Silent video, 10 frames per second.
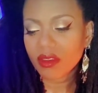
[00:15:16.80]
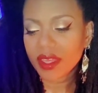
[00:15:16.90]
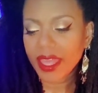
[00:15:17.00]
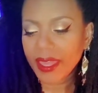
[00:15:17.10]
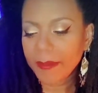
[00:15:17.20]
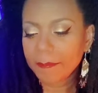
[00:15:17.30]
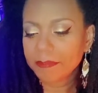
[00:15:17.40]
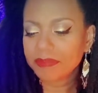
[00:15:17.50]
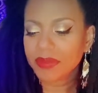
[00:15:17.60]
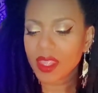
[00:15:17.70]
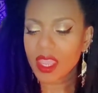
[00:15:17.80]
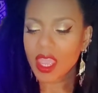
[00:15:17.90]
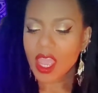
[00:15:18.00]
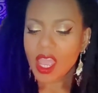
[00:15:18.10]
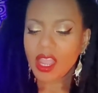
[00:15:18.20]
Okay?
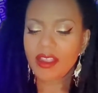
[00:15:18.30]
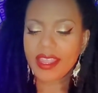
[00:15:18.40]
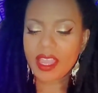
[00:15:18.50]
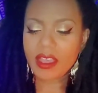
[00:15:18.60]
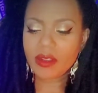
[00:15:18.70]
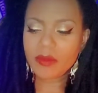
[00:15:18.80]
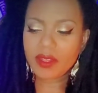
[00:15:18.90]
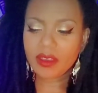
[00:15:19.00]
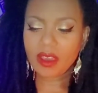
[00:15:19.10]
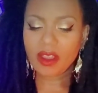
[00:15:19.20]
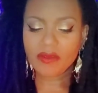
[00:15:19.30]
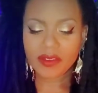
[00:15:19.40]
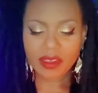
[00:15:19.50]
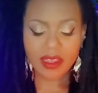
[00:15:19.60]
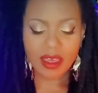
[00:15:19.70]
All right, I'm going to pull a card
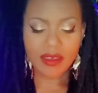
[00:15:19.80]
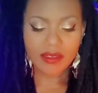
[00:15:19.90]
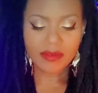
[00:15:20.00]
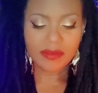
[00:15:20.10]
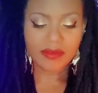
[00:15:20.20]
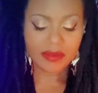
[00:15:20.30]
for love.